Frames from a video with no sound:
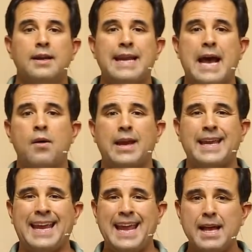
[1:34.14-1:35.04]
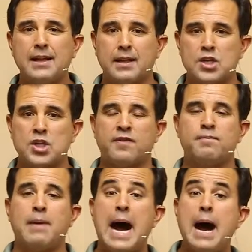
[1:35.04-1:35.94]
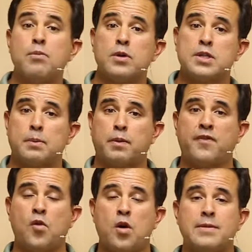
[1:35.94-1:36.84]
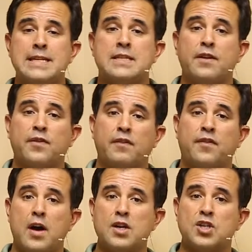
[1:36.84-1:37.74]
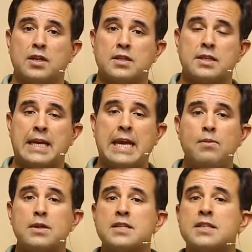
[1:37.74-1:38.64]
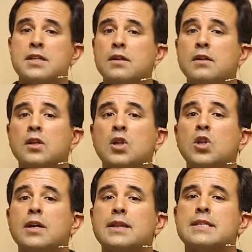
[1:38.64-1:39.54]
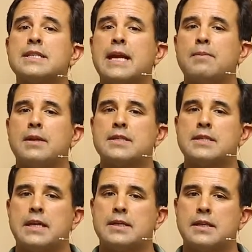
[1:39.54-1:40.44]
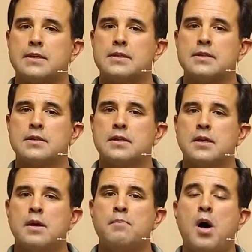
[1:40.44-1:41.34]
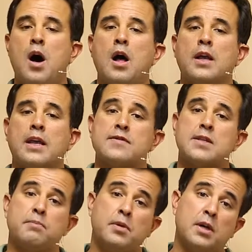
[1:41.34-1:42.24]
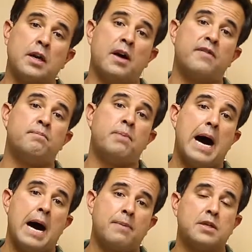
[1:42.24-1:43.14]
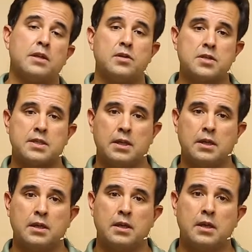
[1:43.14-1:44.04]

Now, in English, if Bob was to perform these different functions, he would still look the same in the sentence. Paul gives the book of Bob to Lucy.